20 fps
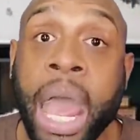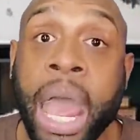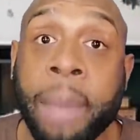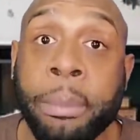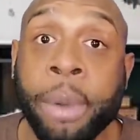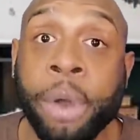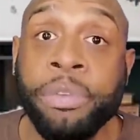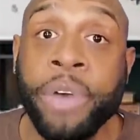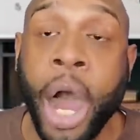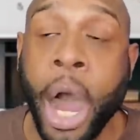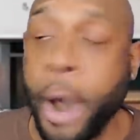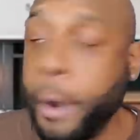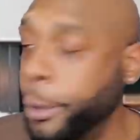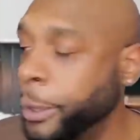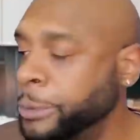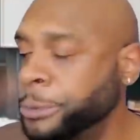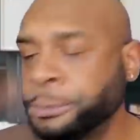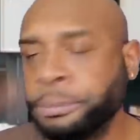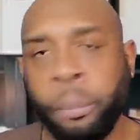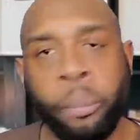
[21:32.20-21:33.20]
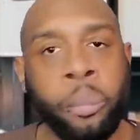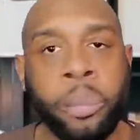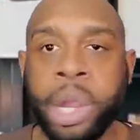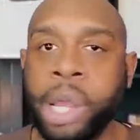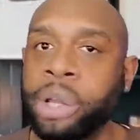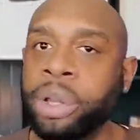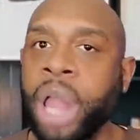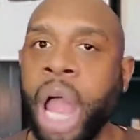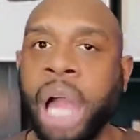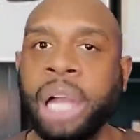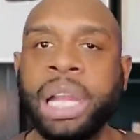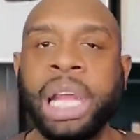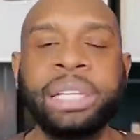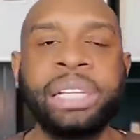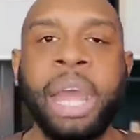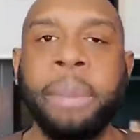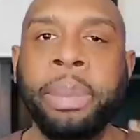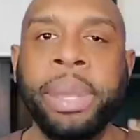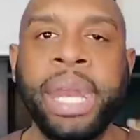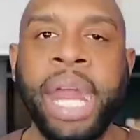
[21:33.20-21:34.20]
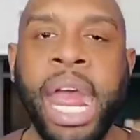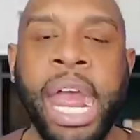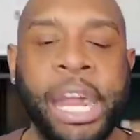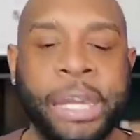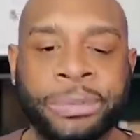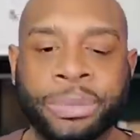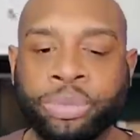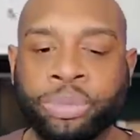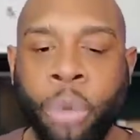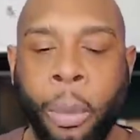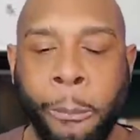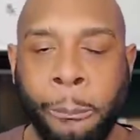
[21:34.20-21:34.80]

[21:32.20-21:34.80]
and move on. And let that be that.